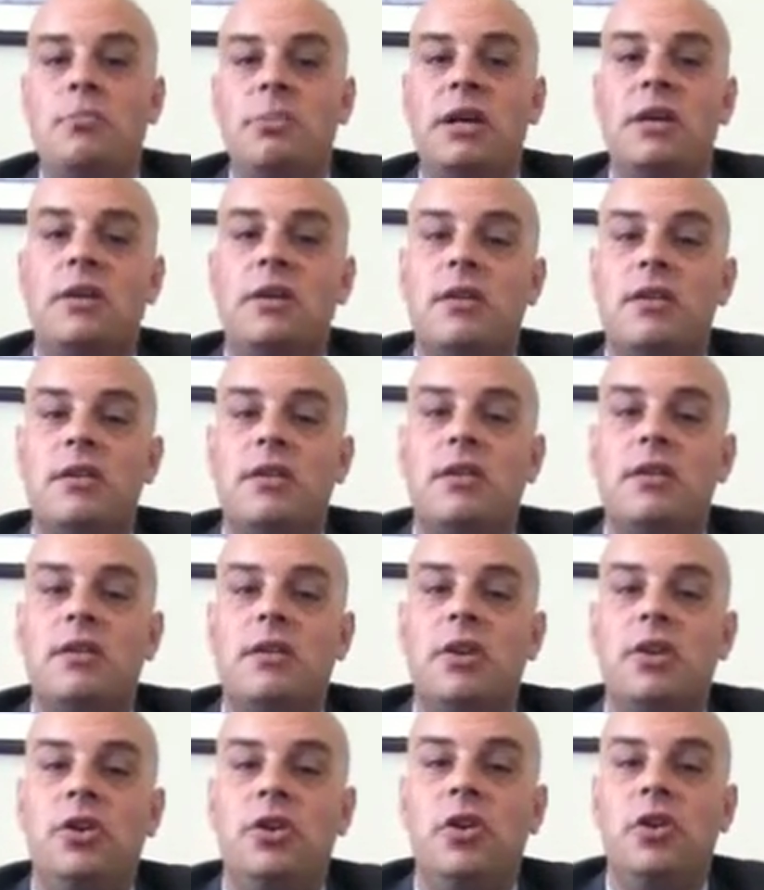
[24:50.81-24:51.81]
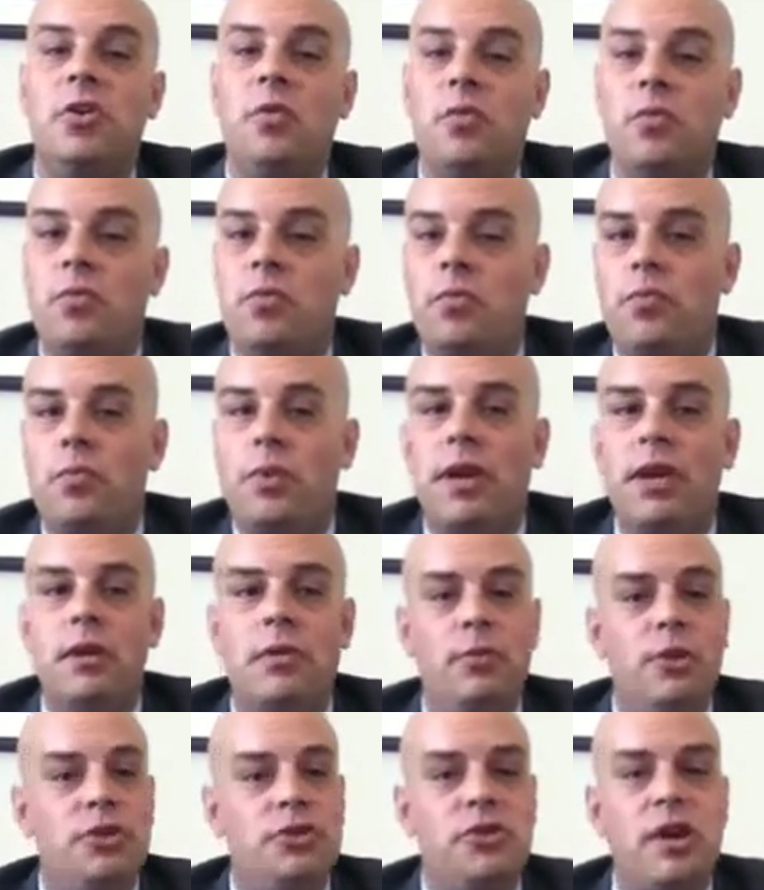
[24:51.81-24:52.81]
because,
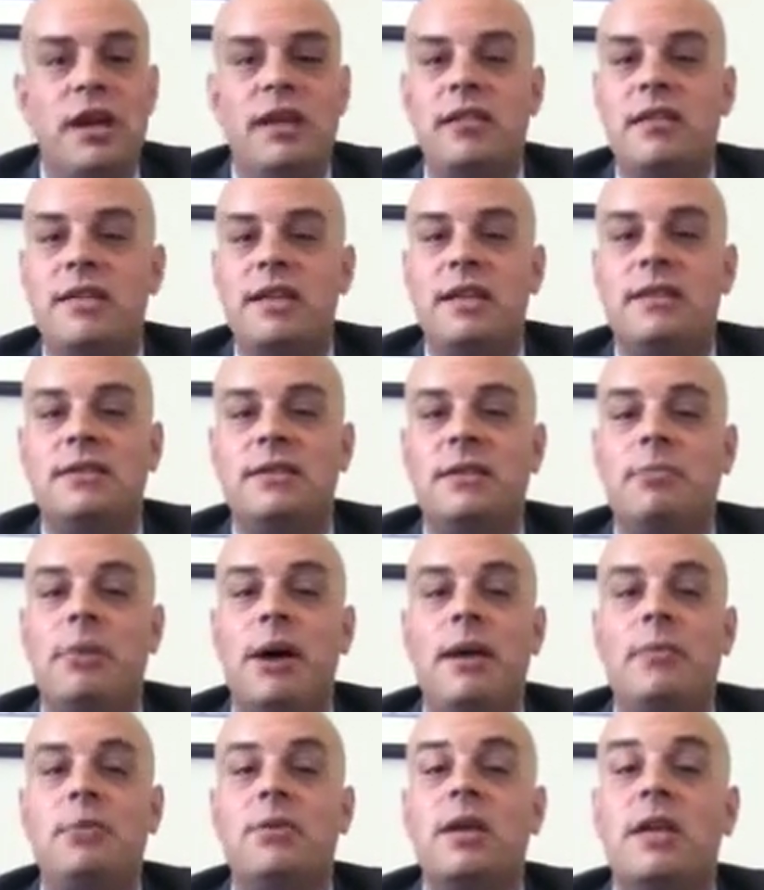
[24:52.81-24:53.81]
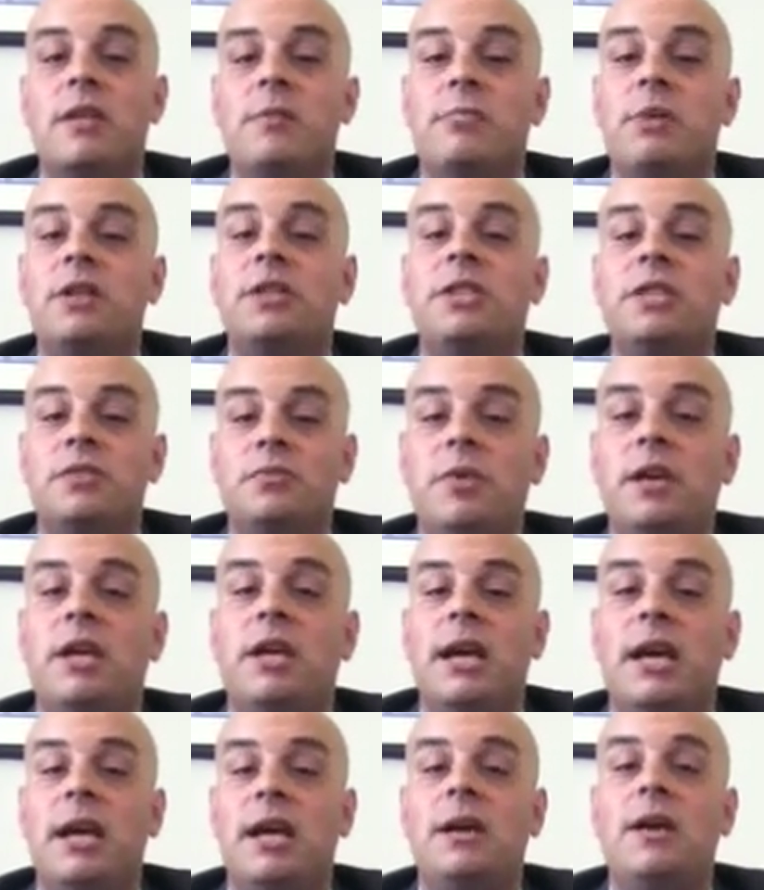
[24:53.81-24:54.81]
we try to stick to the Bible as much as we
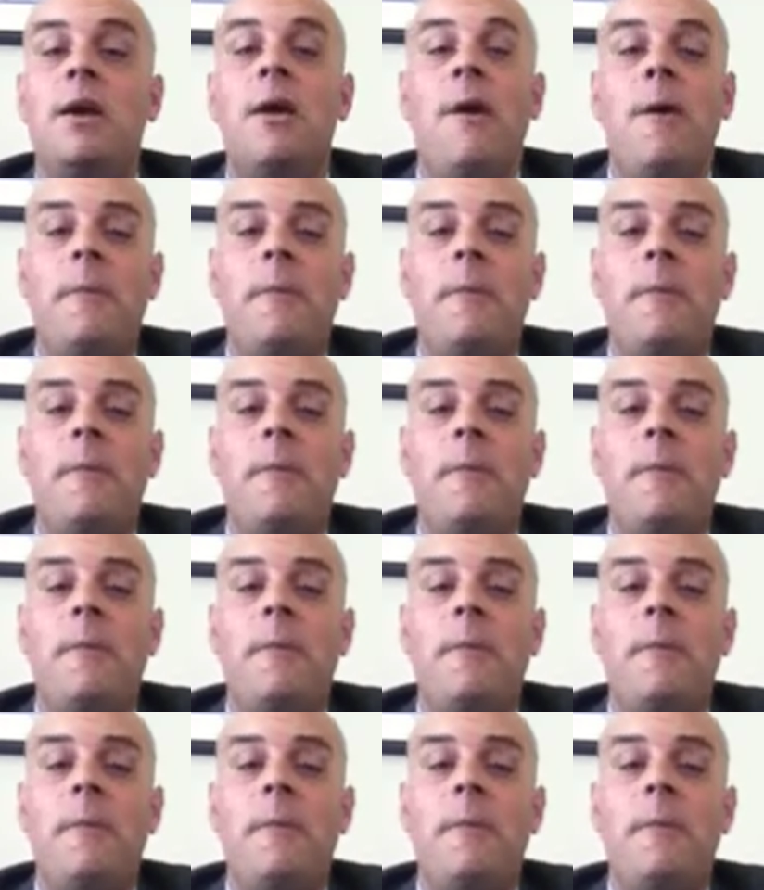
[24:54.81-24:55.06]
can.